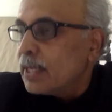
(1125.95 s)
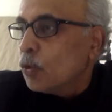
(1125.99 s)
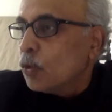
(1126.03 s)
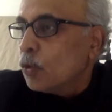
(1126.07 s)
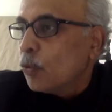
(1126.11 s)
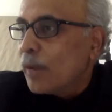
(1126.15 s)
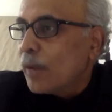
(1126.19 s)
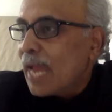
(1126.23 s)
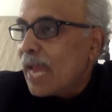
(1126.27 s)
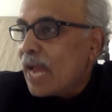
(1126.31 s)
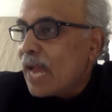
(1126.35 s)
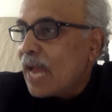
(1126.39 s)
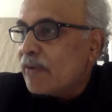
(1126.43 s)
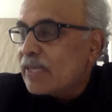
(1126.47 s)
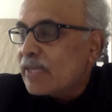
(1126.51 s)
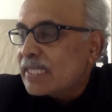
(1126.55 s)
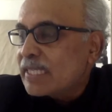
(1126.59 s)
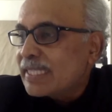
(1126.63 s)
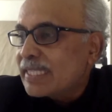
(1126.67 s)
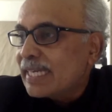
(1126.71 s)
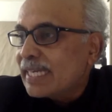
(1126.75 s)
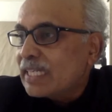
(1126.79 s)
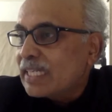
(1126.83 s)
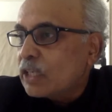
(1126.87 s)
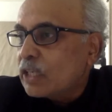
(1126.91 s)
we have a
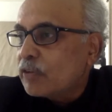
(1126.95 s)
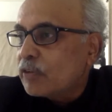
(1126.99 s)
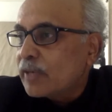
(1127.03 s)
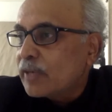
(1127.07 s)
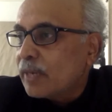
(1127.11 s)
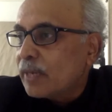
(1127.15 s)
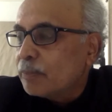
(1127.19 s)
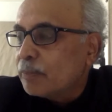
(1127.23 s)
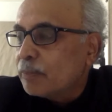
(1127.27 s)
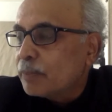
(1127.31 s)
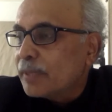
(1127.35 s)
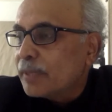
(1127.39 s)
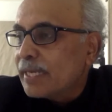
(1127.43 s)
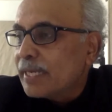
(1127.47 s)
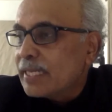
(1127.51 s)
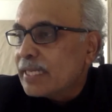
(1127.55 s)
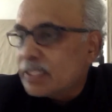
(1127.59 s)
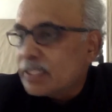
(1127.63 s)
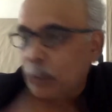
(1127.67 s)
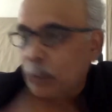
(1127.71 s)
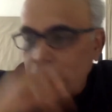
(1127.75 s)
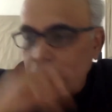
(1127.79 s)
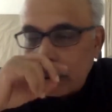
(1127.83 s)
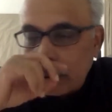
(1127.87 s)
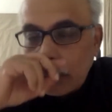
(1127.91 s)
set of companies
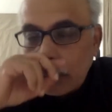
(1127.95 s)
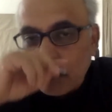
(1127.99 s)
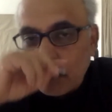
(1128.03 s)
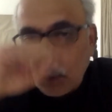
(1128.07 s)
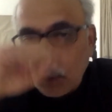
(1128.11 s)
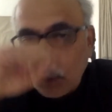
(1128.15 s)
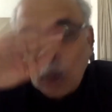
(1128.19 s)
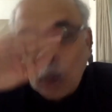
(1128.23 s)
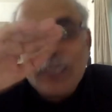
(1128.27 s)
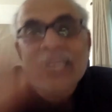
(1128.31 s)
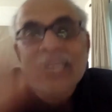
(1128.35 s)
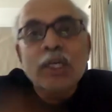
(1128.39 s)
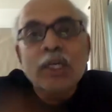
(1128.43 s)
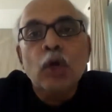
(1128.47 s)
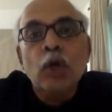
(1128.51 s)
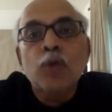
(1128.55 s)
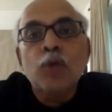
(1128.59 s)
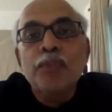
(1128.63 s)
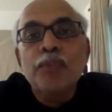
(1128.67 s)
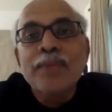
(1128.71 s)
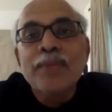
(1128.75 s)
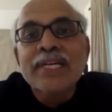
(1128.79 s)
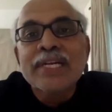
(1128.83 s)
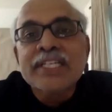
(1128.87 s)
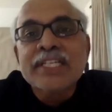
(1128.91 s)
or in the product
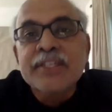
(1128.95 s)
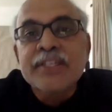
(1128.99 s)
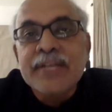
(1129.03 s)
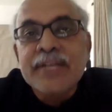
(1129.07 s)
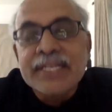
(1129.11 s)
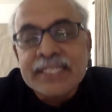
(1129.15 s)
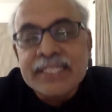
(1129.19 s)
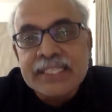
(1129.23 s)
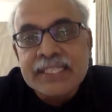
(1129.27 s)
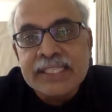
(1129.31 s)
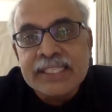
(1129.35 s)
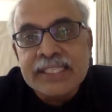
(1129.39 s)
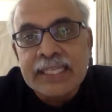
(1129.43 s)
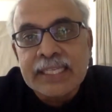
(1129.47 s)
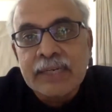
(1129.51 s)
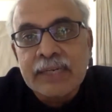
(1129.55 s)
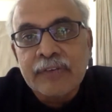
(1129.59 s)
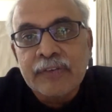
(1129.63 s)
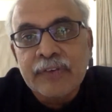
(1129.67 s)
development stage itself.